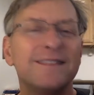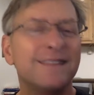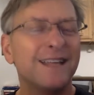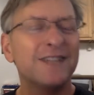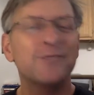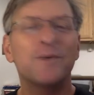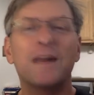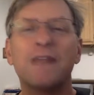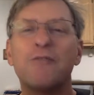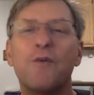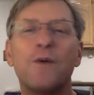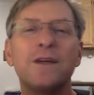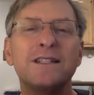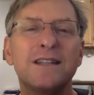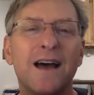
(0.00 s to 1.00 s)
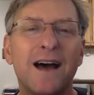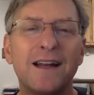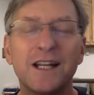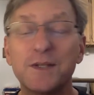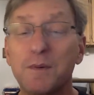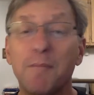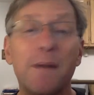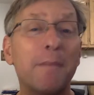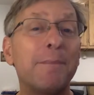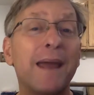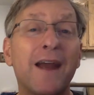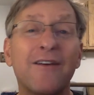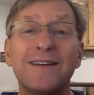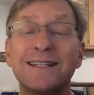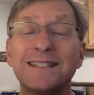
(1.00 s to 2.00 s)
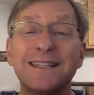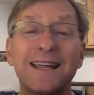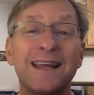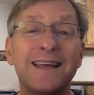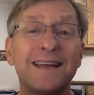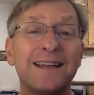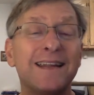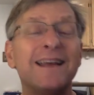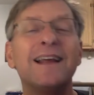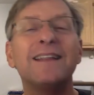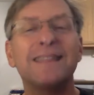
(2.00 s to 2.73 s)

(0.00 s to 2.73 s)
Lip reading: It's what I've always done. It's what my parents did.